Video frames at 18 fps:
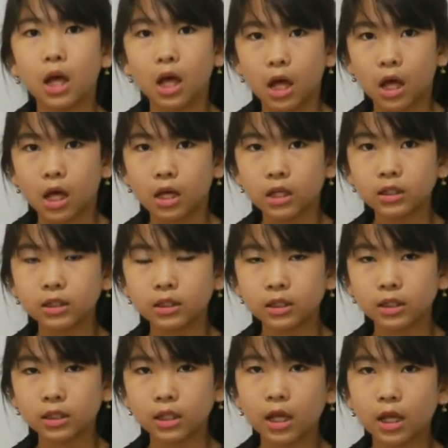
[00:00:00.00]

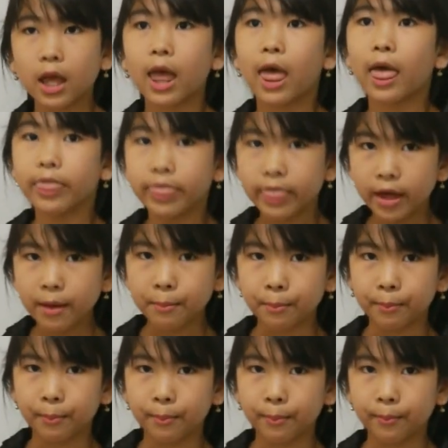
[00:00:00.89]
us, and
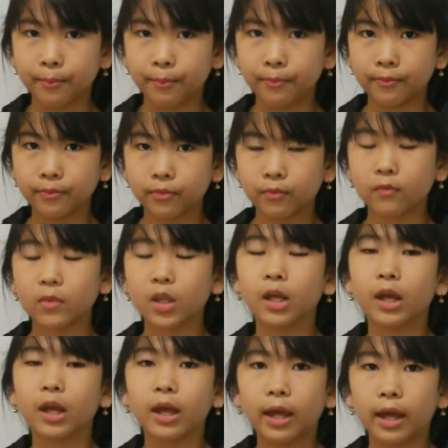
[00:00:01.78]
them.
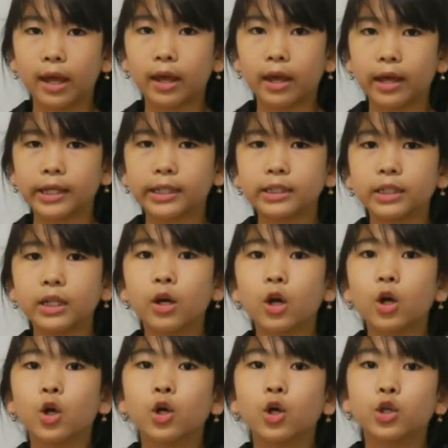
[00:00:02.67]
And
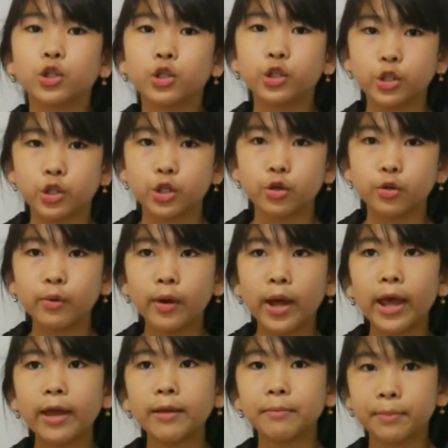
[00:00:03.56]

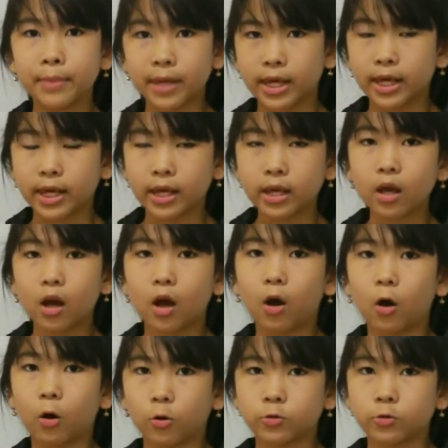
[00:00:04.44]
you and me
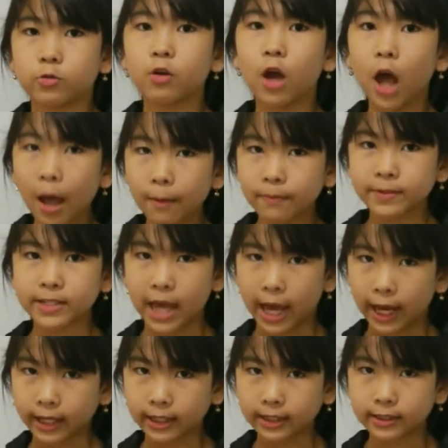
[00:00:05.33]
also
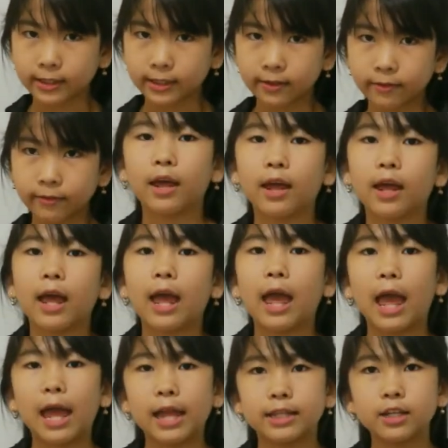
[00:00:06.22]
object.
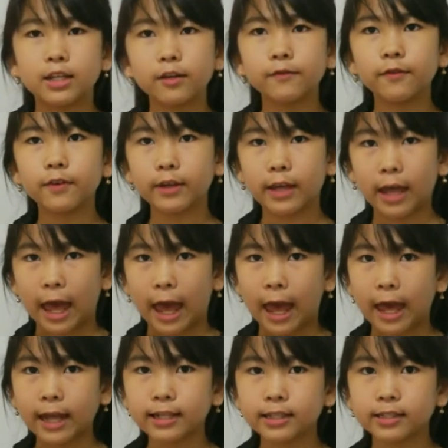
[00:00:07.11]
And don't
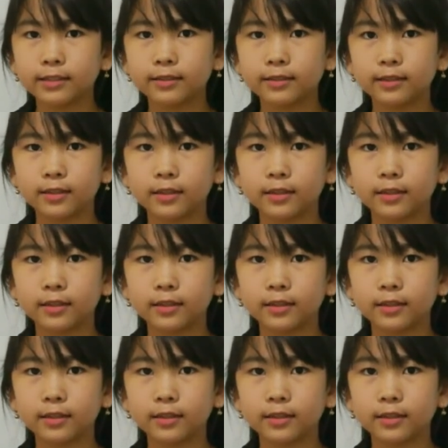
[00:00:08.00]
forget,